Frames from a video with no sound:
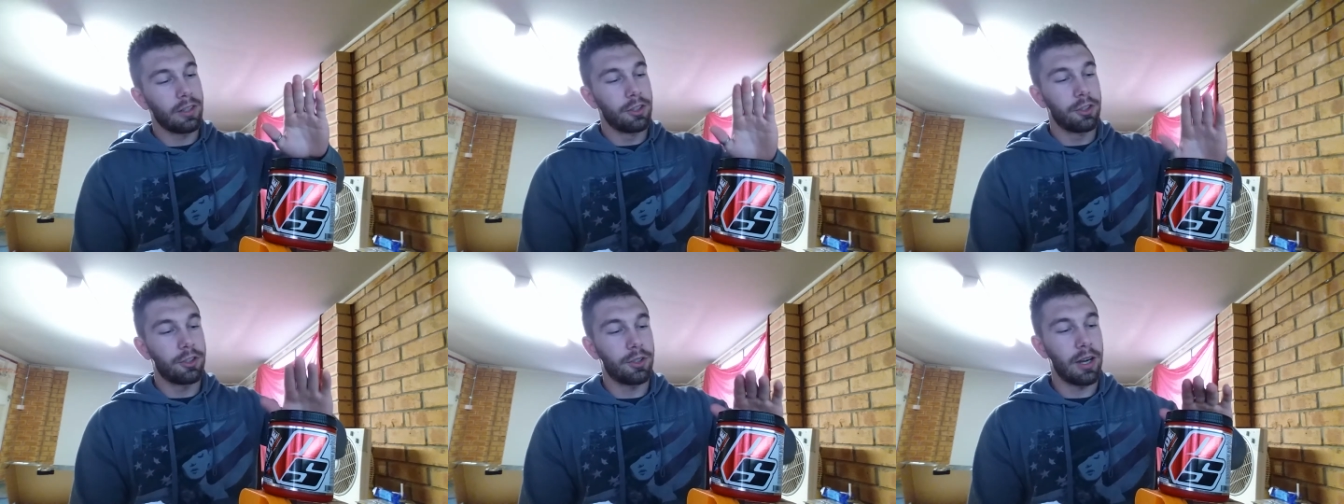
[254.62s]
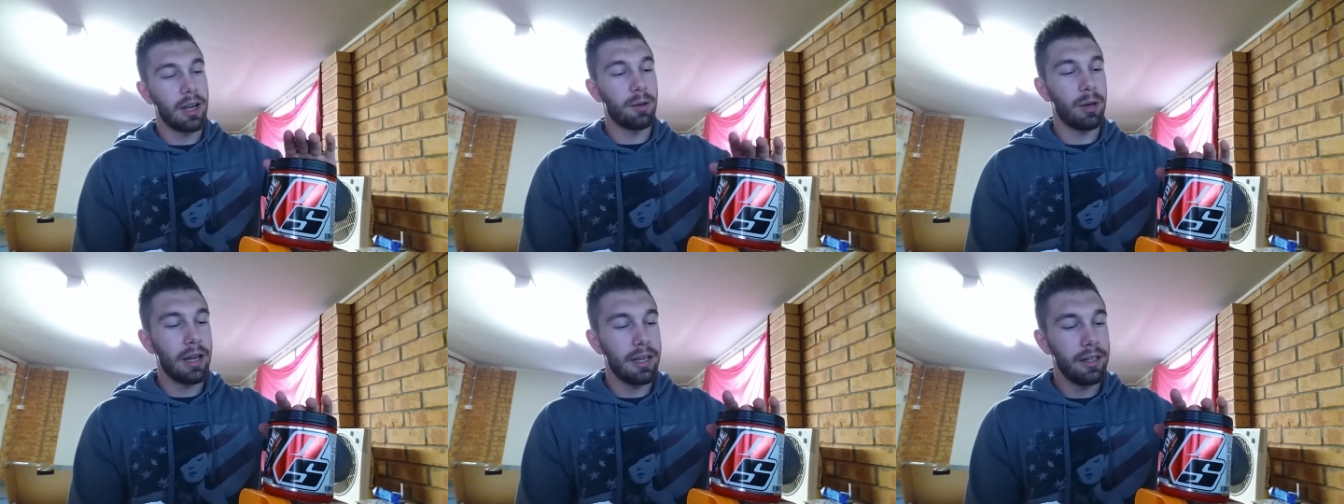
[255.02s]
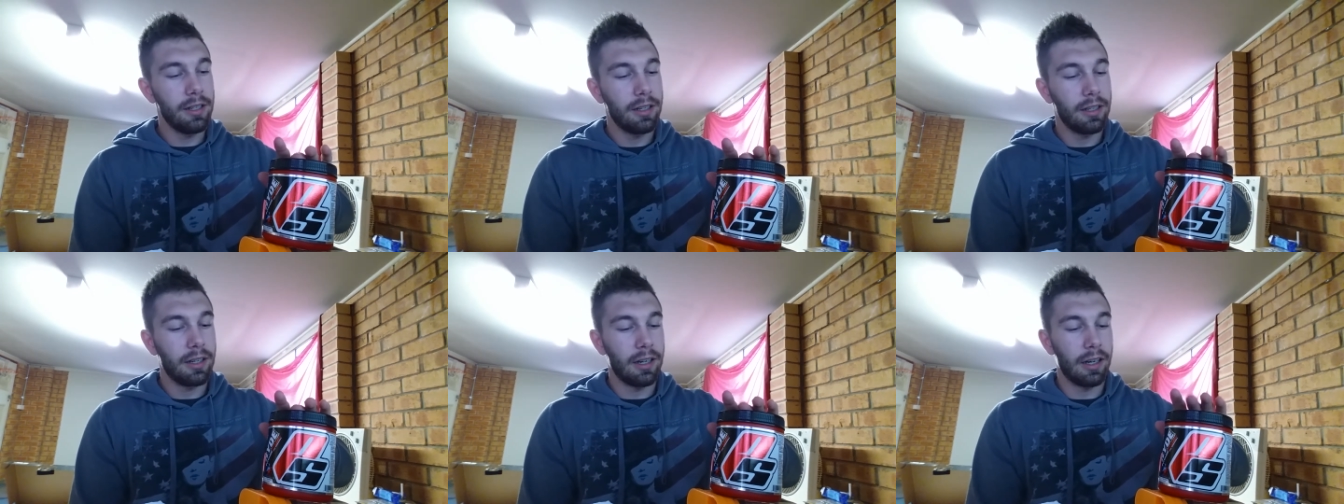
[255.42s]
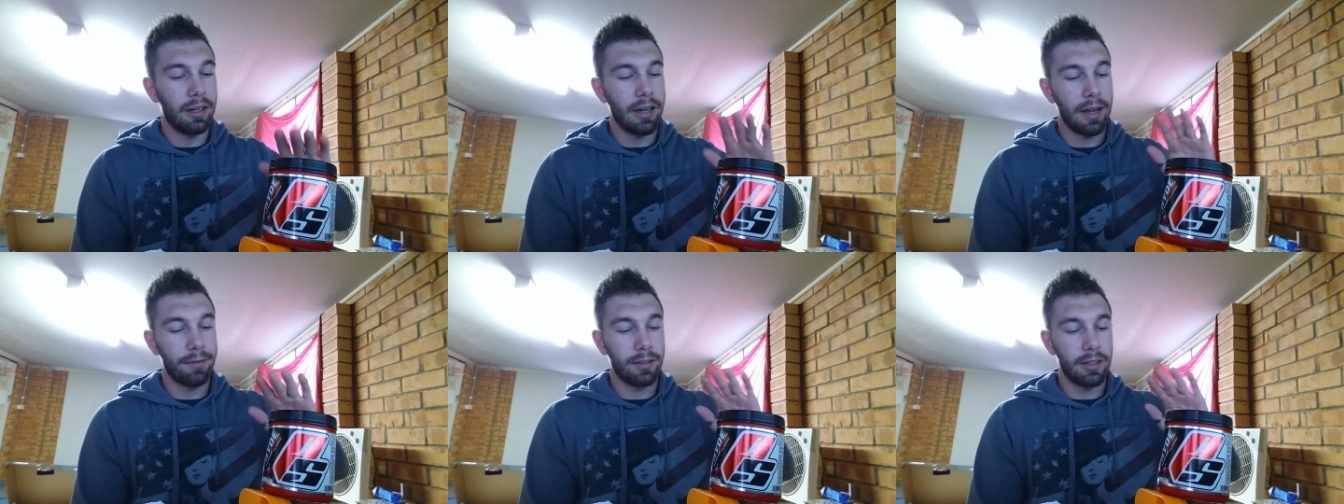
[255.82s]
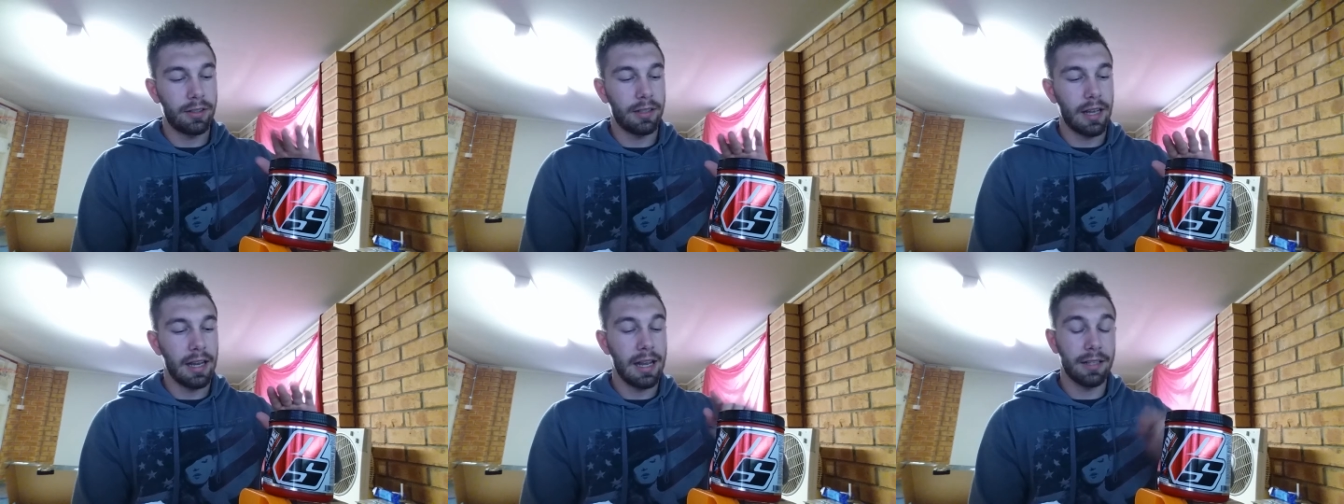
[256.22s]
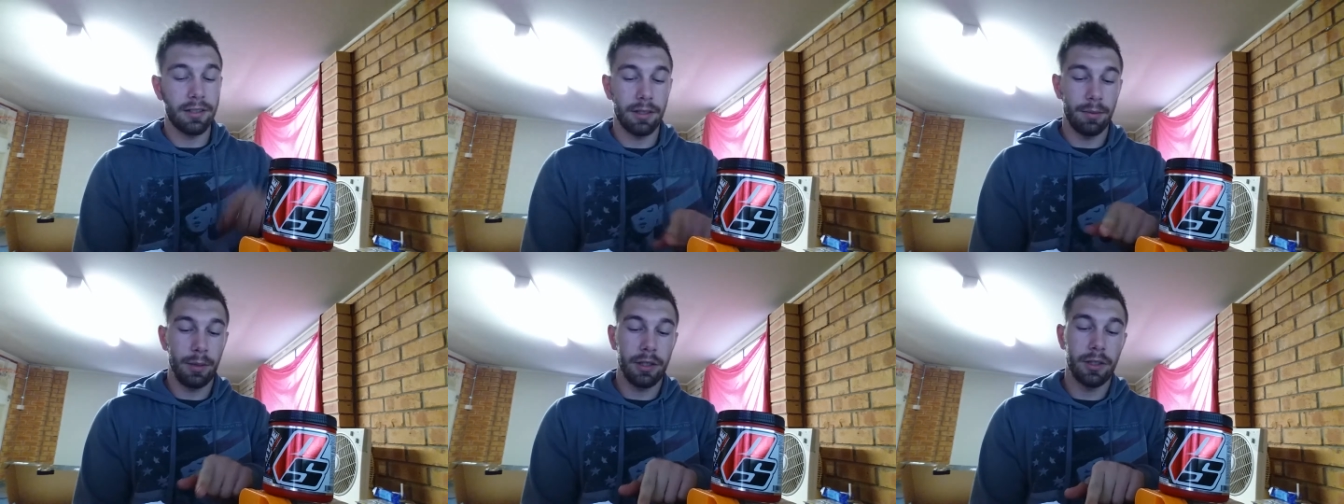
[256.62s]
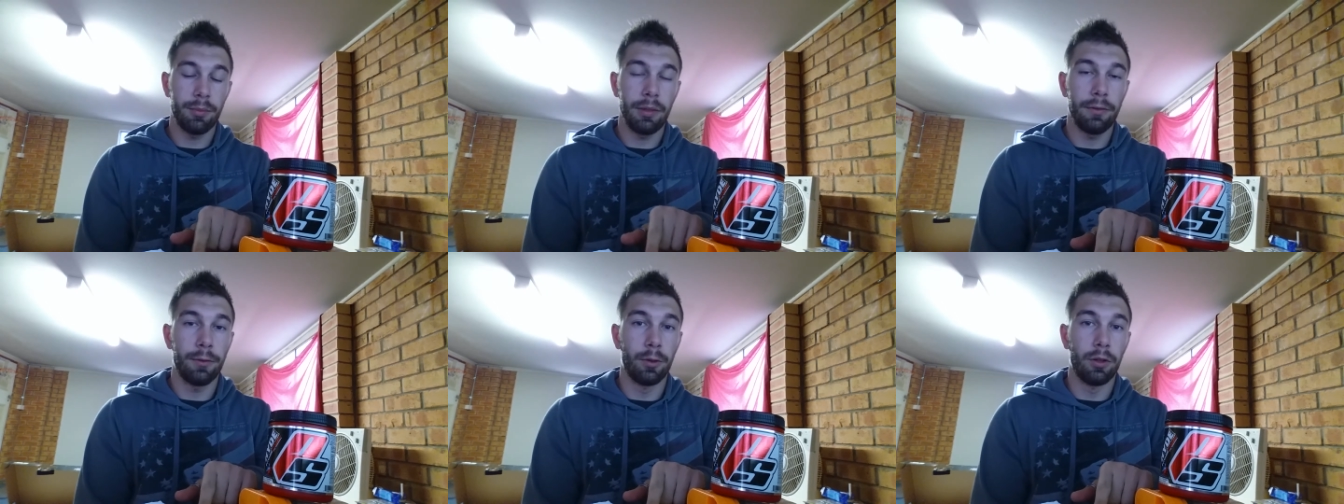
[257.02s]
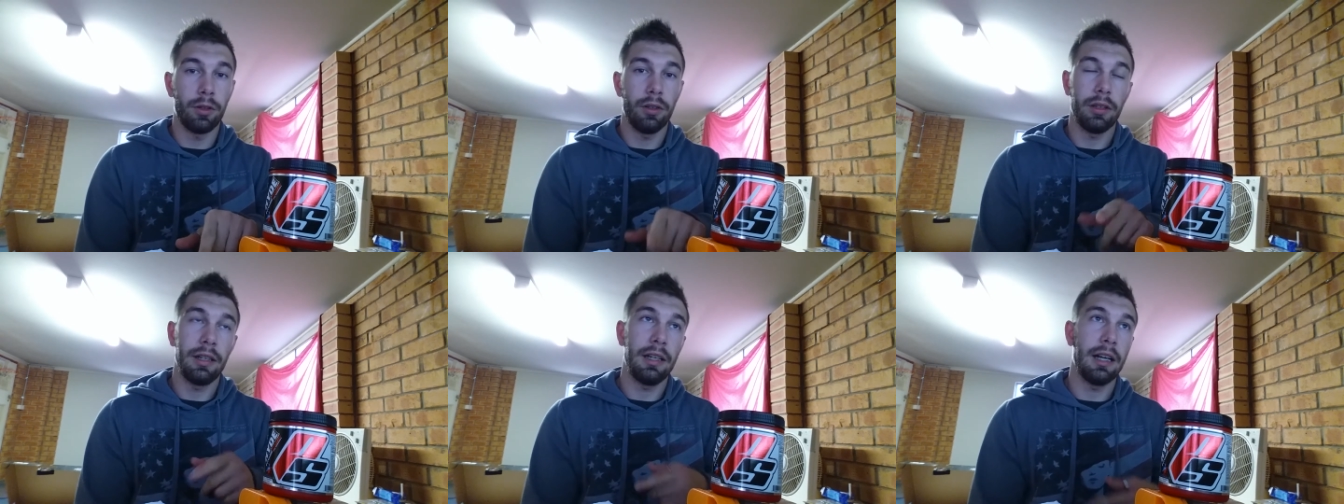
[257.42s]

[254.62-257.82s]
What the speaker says: straight away, I'd have to say, as I mentioned before,